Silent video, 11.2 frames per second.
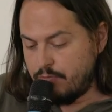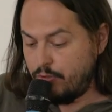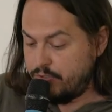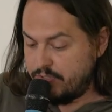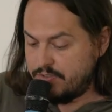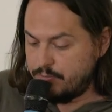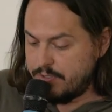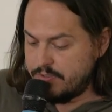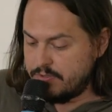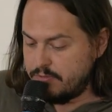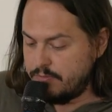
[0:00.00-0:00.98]
For this
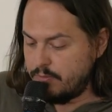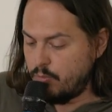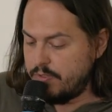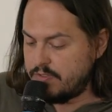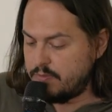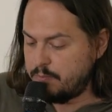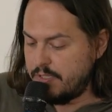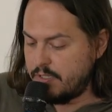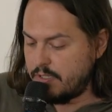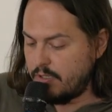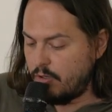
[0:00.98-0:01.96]
reason, we
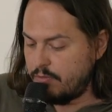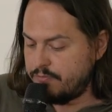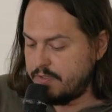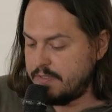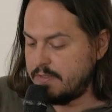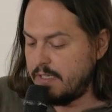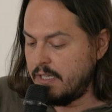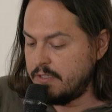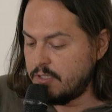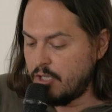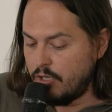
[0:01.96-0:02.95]
speak of an
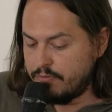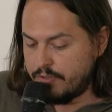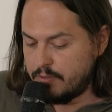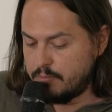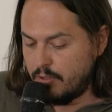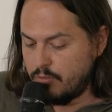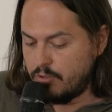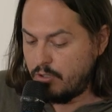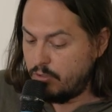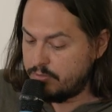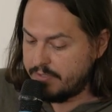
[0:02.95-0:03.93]

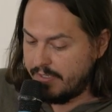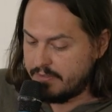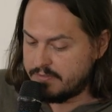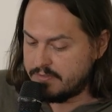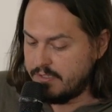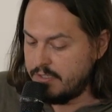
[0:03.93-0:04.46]
ungovernable context